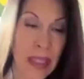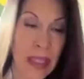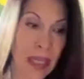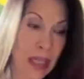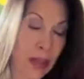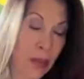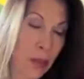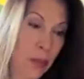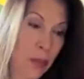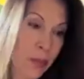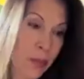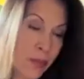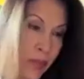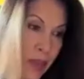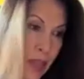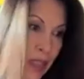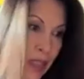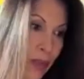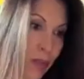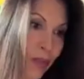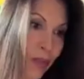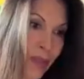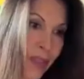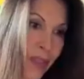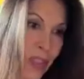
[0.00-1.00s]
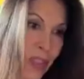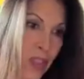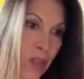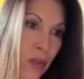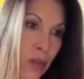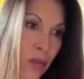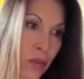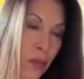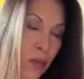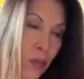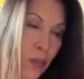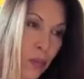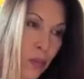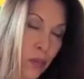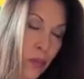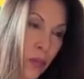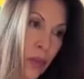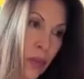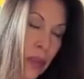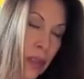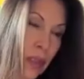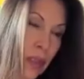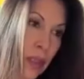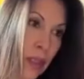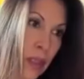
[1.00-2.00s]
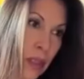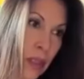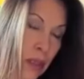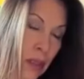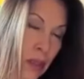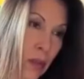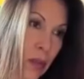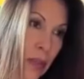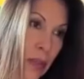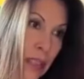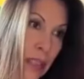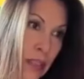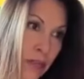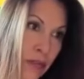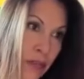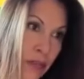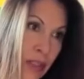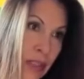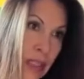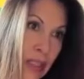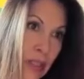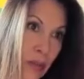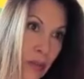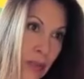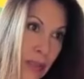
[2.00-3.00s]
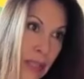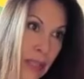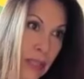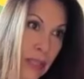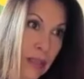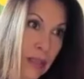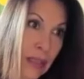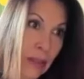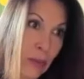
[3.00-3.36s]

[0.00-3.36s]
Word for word: I I, you know, when the newsletter finally goes out,